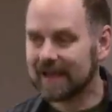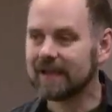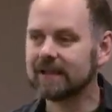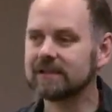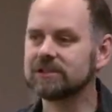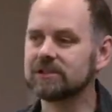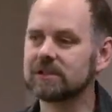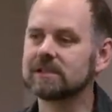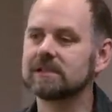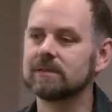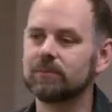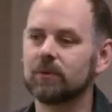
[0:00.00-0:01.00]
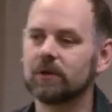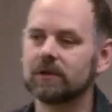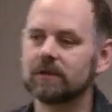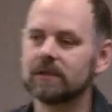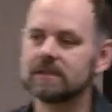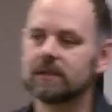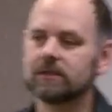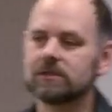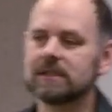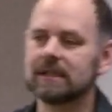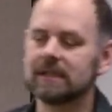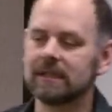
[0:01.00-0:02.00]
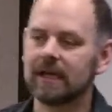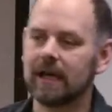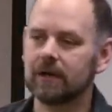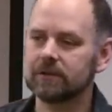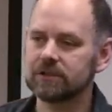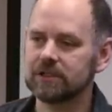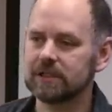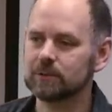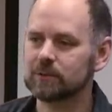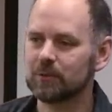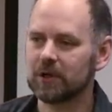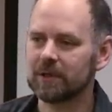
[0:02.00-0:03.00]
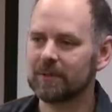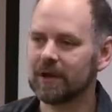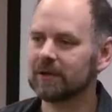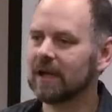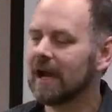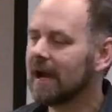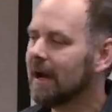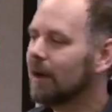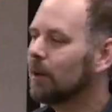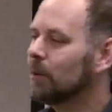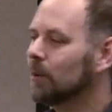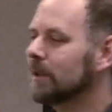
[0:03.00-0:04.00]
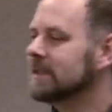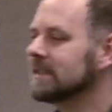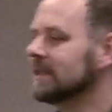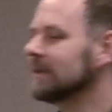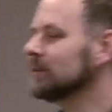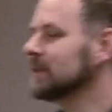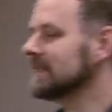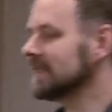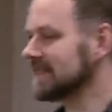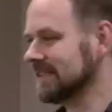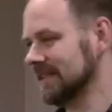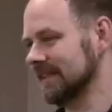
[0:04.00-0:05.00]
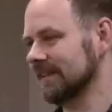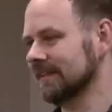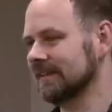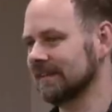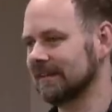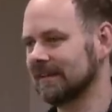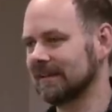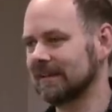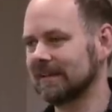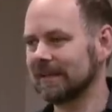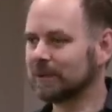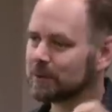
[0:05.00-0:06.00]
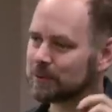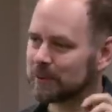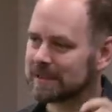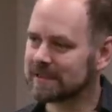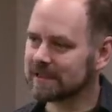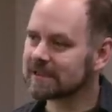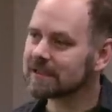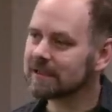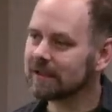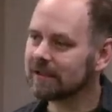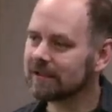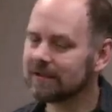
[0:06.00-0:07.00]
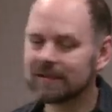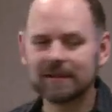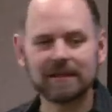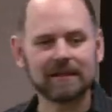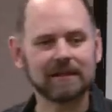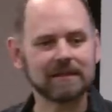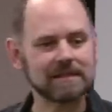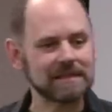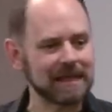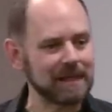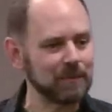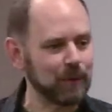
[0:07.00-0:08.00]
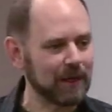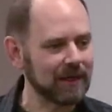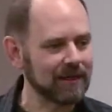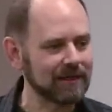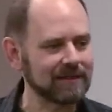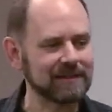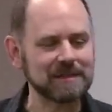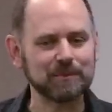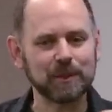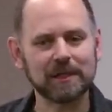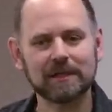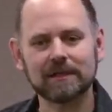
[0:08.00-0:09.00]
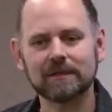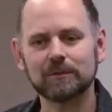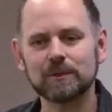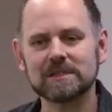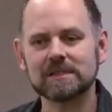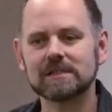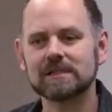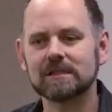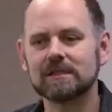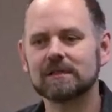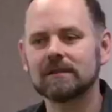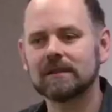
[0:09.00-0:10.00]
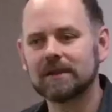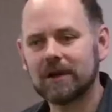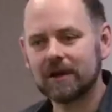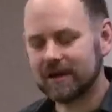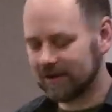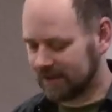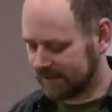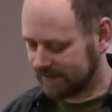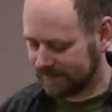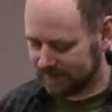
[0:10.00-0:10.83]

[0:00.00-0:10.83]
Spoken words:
that is just as important as understanding how the change was brought about. How was it resisted? It was resisted. the same way it's being resisted in our era